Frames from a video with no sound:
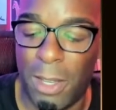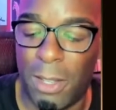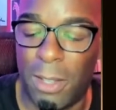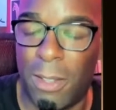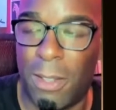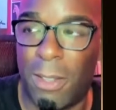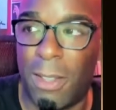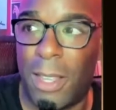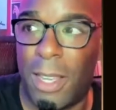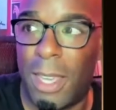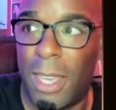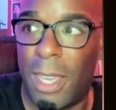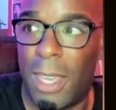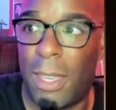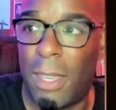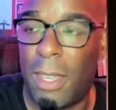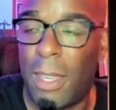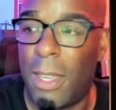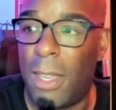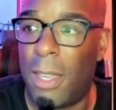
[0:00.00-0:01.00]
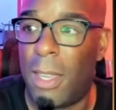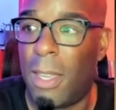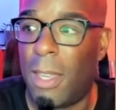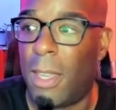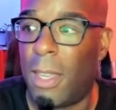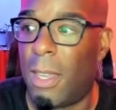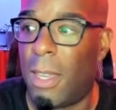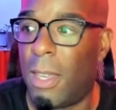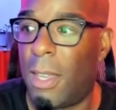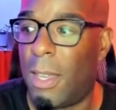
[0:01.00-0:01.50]
You know, like
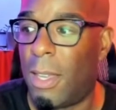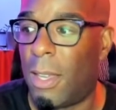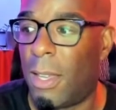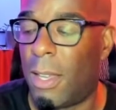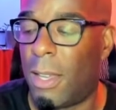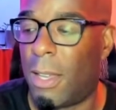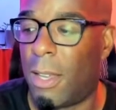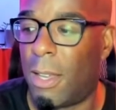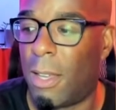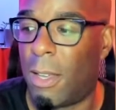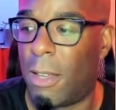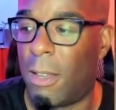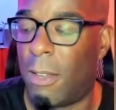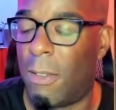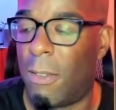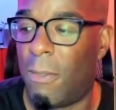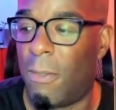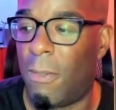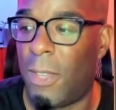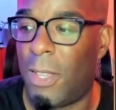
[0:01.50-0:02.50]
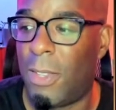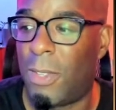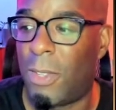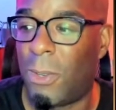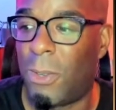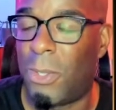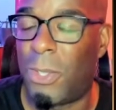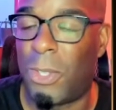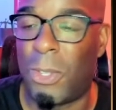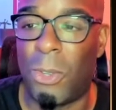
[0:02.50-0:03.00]
uh, these
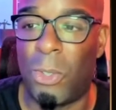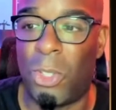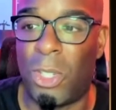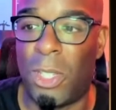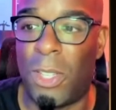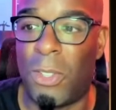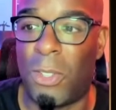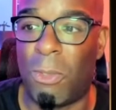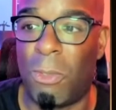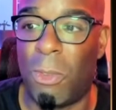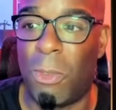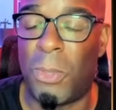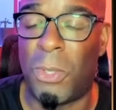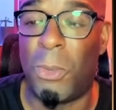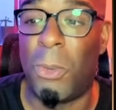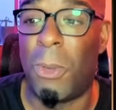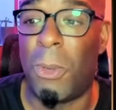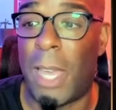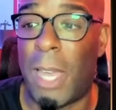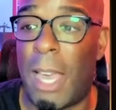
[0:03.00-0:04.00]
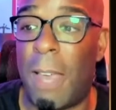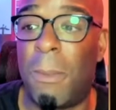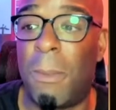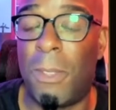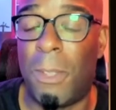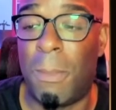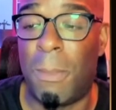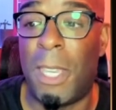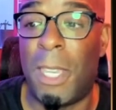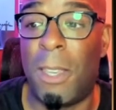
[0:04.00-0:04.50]
are socialist groups who
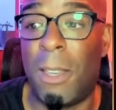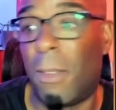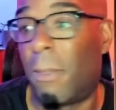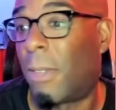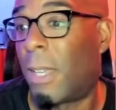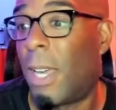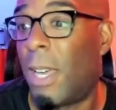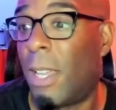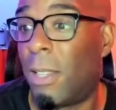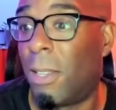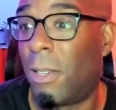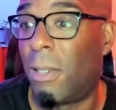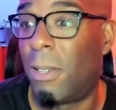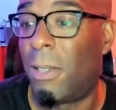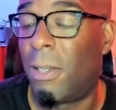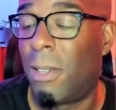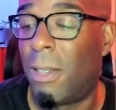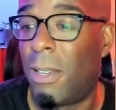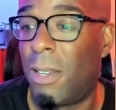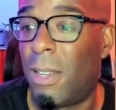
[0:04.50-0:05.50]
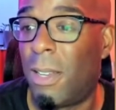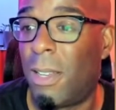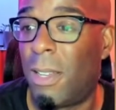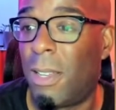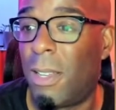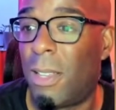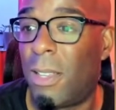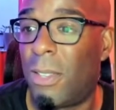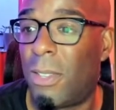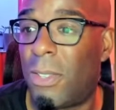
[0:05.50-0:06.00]
happen to be of color.
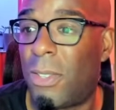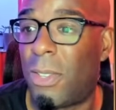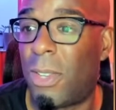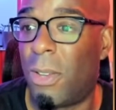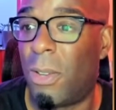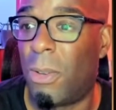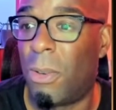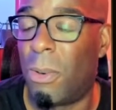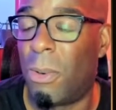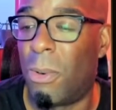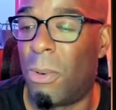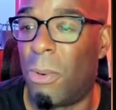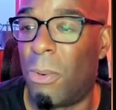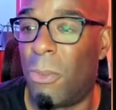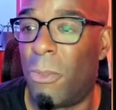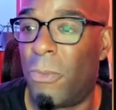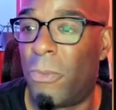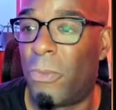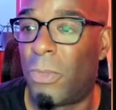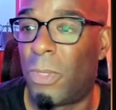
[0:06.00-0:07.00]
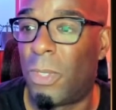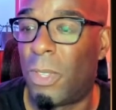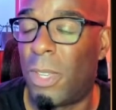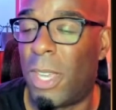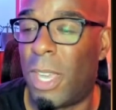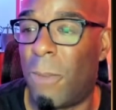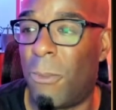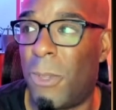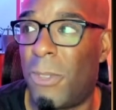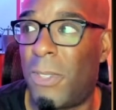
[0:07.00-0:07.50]
So,
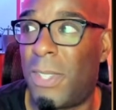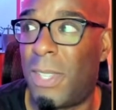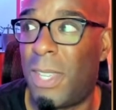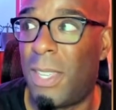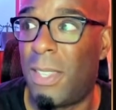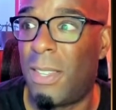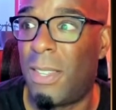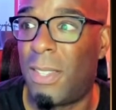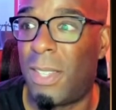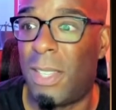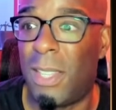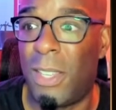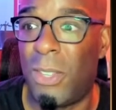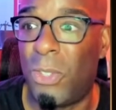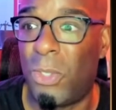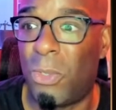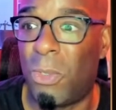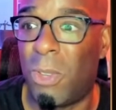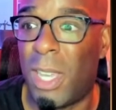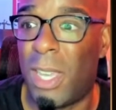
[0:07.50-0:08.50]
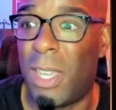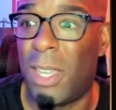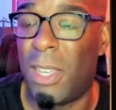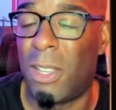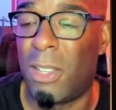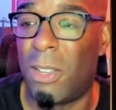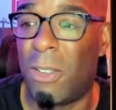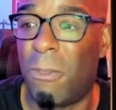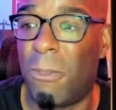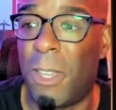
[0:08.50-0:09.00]
and we've seen this in history.
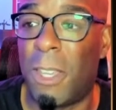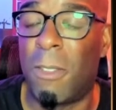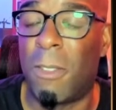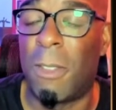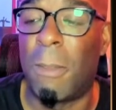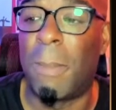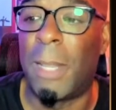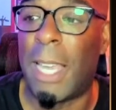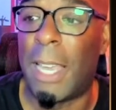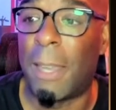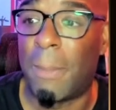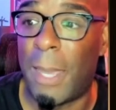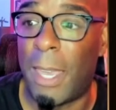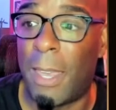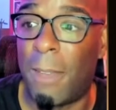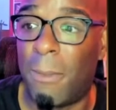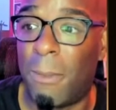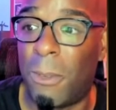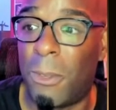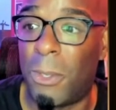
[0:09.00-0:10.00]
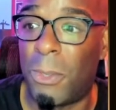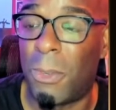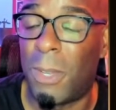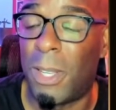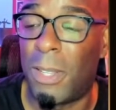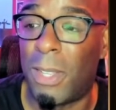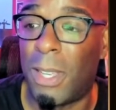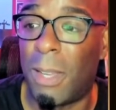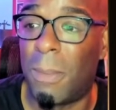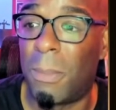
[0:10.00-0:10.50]
You know, think of the Black Panthers, for
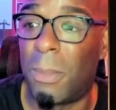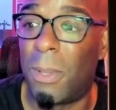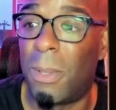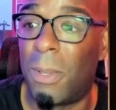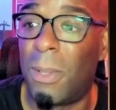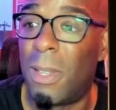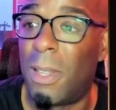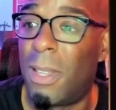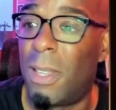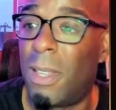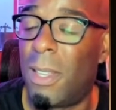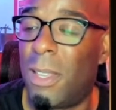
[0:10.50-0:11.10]
example.